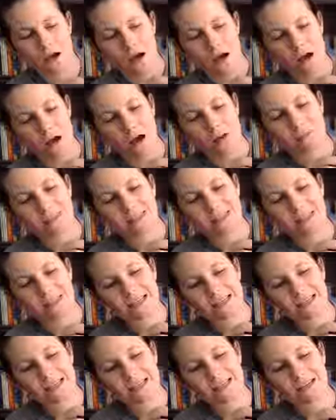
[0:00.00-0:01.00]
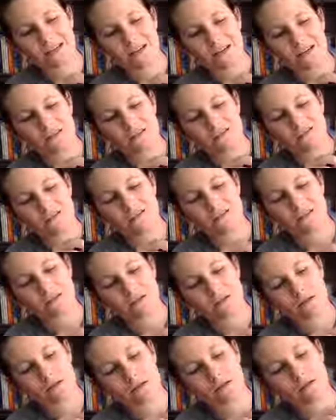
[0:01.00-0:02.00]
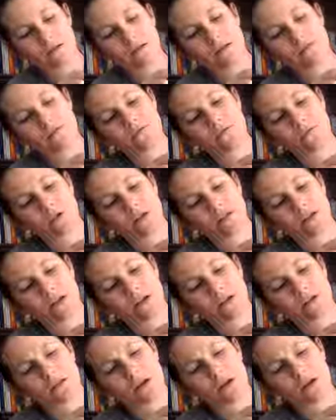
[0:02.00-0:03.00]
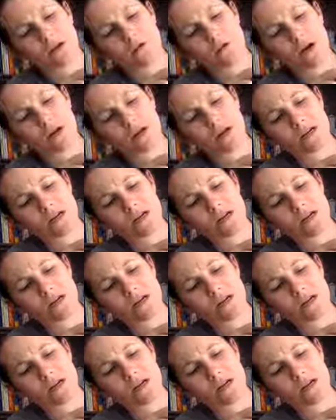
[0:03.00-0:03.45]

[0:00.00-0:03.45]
opposite of course, now it's not going to work.